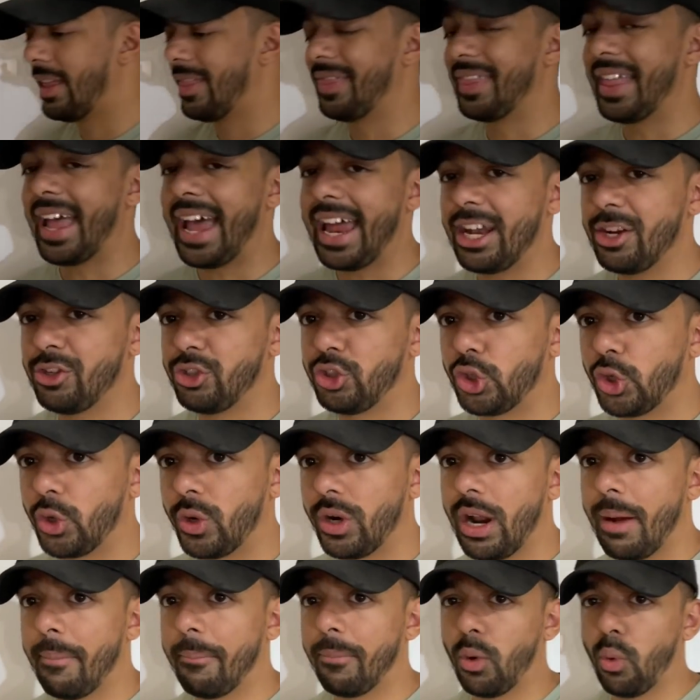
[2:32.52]
That is your
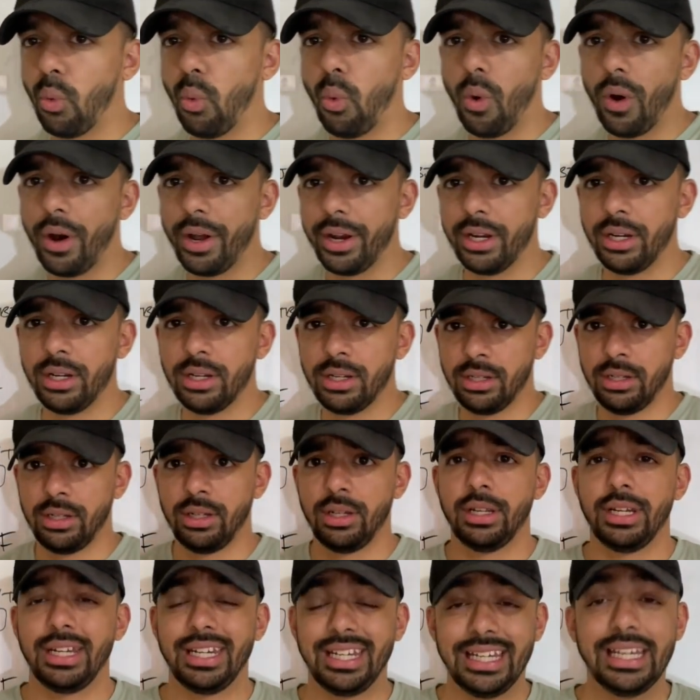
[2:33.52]
number one
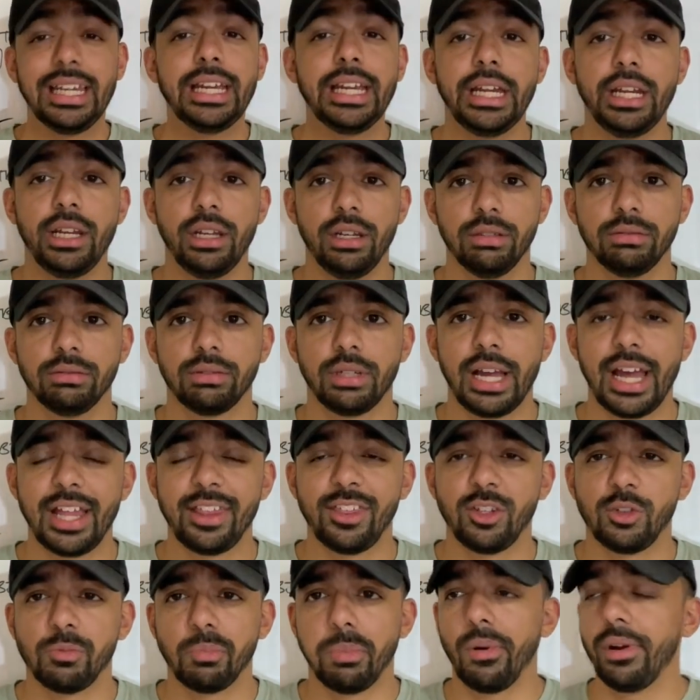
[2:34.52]
need at
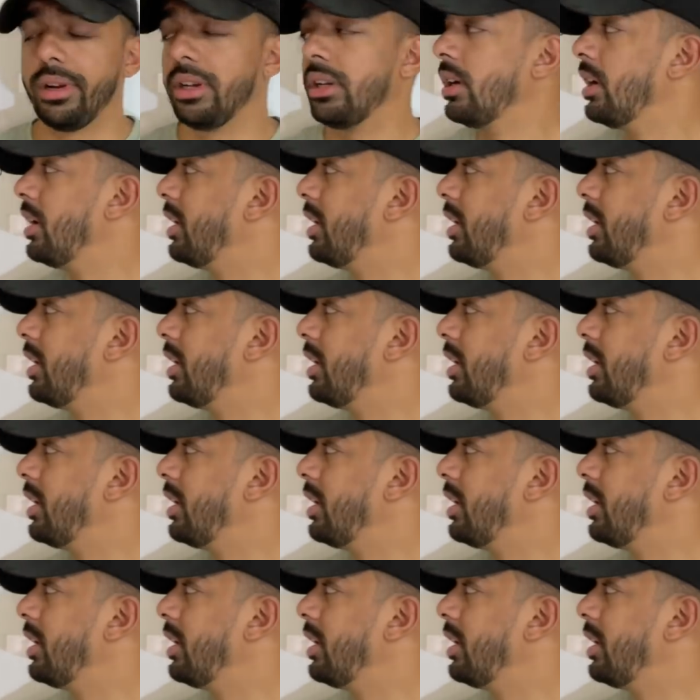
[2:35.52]
this point.